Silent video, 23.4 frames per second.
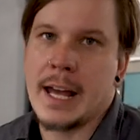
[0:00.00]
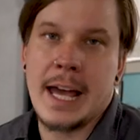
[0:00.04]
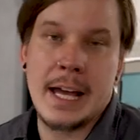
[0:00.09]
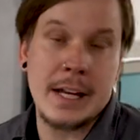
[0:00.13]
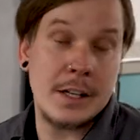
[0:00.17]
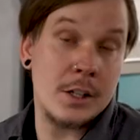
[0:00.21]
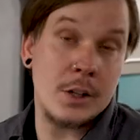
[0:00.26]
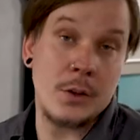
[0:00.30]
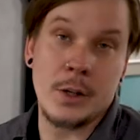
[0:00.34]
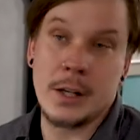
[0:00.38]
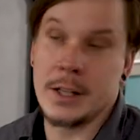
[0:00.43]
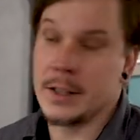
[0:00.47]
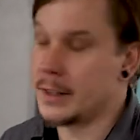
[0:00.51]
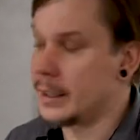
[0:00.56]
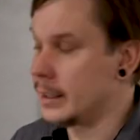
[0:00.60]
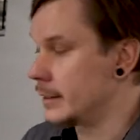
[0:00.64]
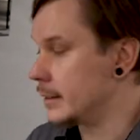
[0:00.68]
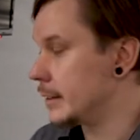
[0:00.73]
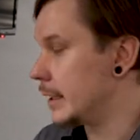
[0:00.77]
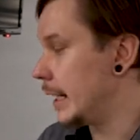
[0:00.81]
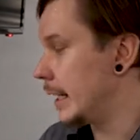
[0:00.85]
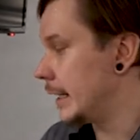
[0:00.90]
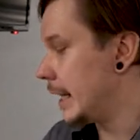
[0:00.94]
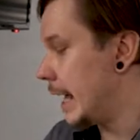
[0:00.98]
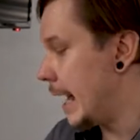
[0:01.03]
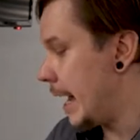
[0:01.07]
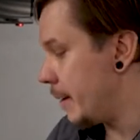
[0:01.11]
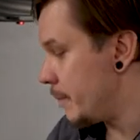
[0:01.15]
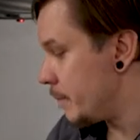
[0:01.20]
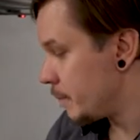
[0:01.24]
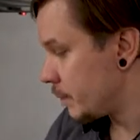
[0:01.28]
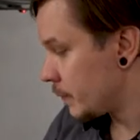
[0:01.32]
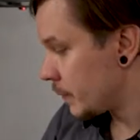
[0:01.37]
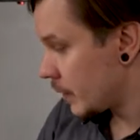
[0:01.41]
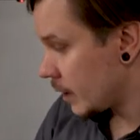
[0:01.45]
head unit, things like that.
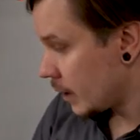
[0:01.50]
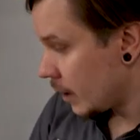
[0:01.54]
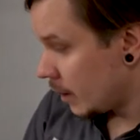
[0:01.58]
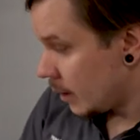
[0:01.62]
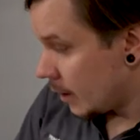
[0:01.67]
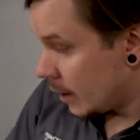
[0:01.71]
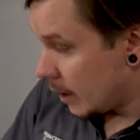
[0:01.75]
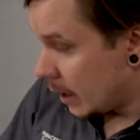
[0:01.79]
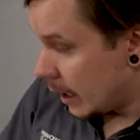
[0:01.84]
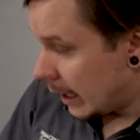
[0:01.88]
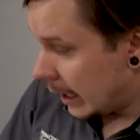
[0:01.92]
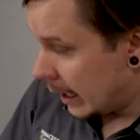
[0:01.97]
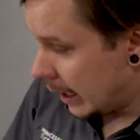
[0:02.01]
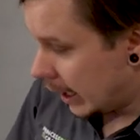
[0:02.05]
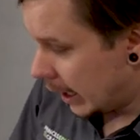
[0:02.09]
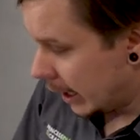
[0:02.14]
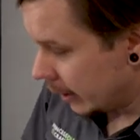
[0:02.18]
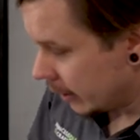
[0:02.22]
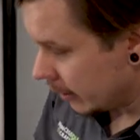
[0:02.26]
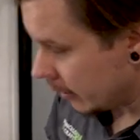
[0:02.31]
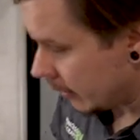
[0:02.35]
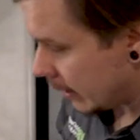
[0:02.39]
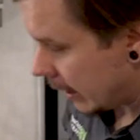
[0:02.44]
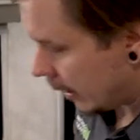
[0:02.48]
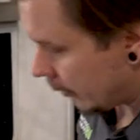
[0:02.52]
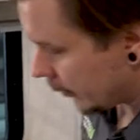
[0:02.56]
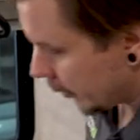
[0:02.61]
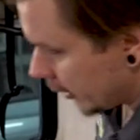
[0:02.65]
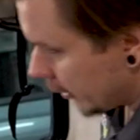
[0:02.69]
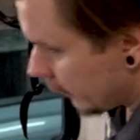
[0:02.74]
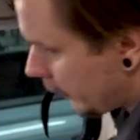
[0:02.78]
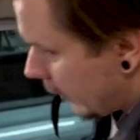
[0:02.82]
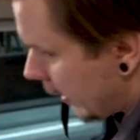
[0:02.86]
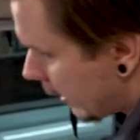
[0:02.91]
Other than that, we're going to